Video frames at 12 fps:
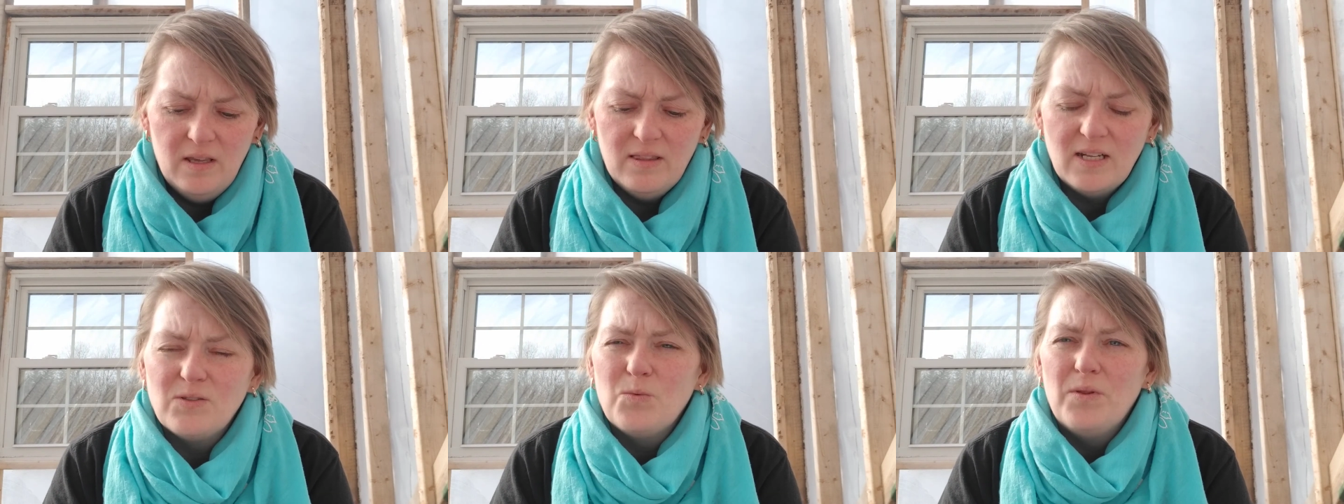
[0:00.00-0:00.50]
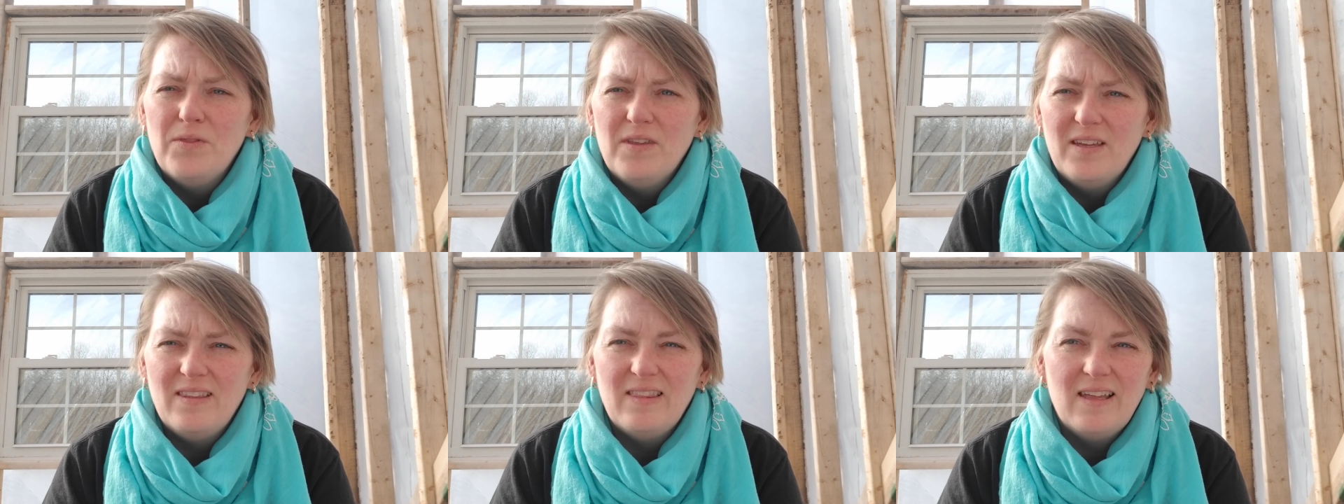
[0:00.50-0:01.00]
That's one
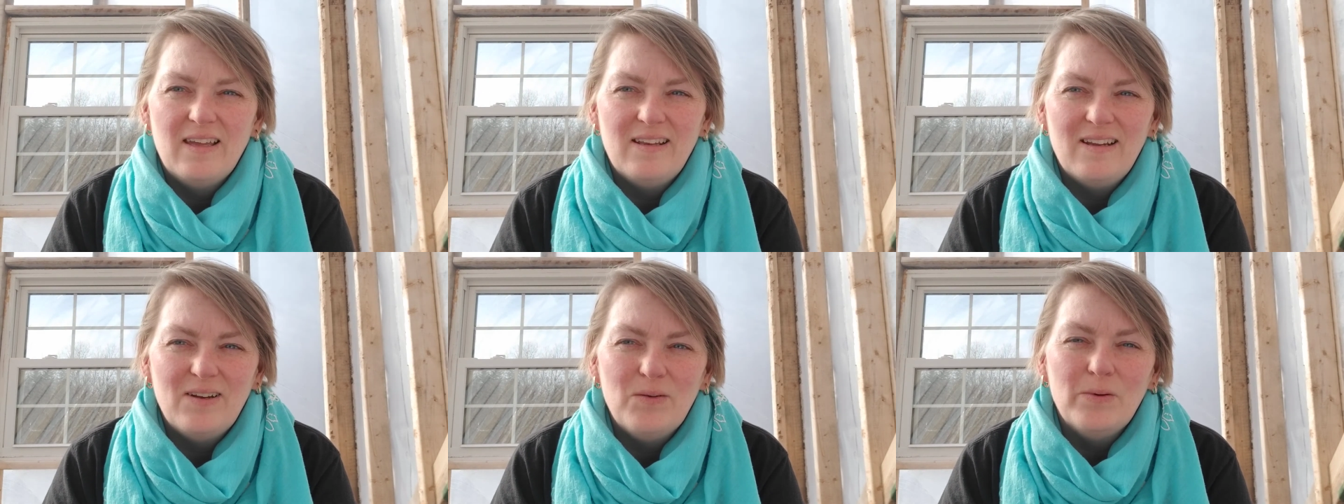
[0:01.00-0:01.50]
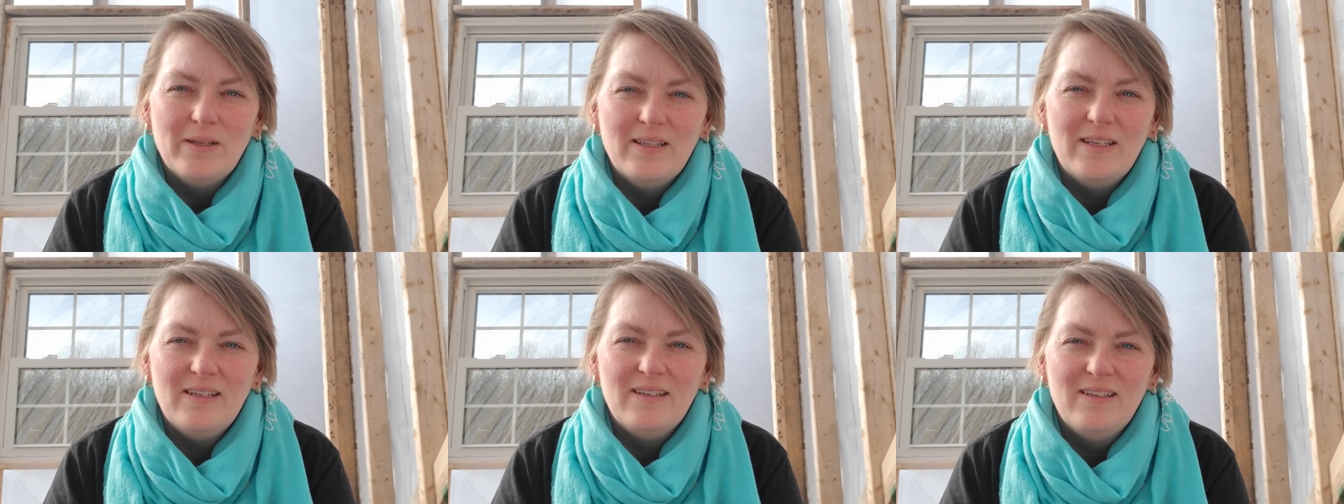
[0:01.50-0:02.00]
thing that I
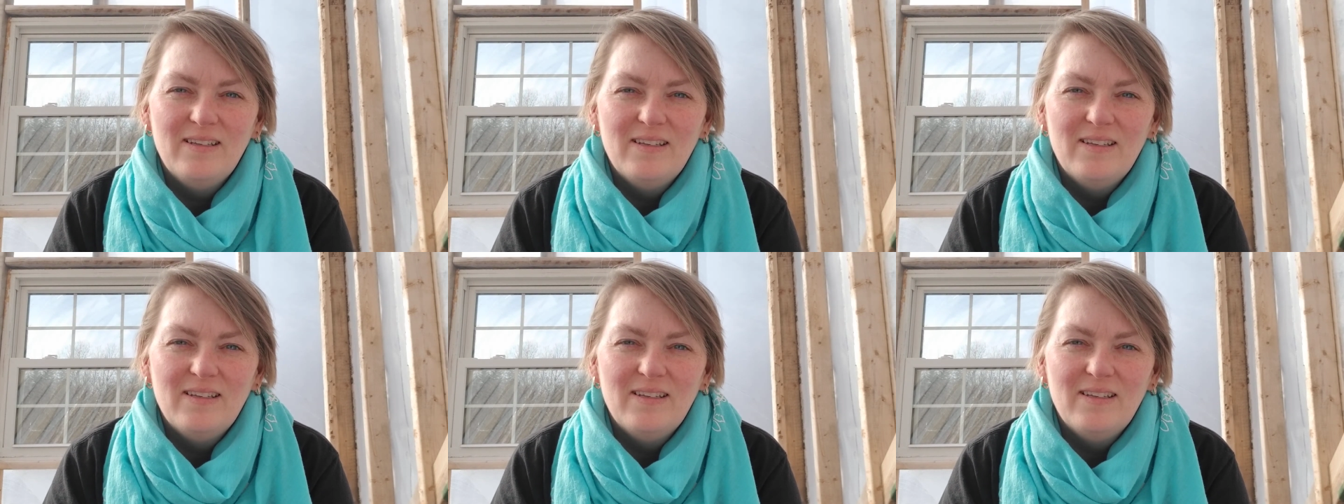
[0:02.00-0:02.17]
really,